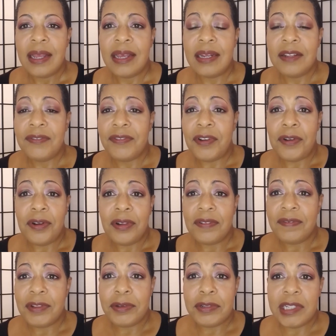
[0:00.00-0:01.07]
And if all
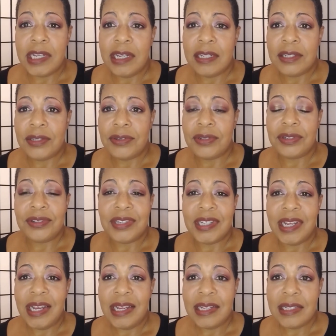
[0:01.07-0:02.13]
of those answers are
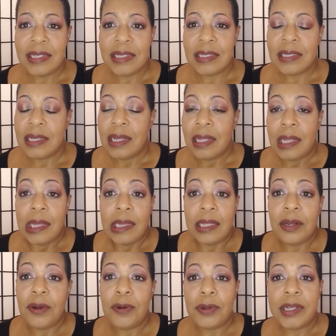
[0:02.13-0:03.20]
yes,
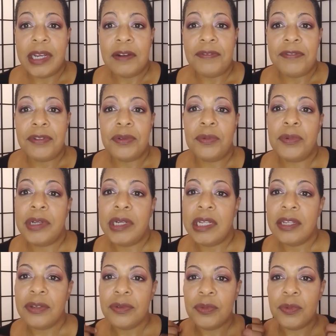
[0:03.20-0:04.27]
then hold out for the one
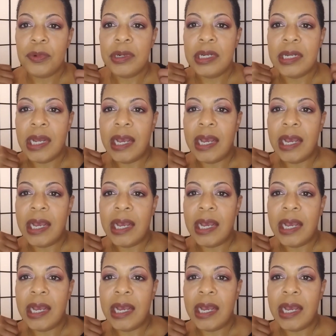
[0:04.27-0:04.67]
that you want.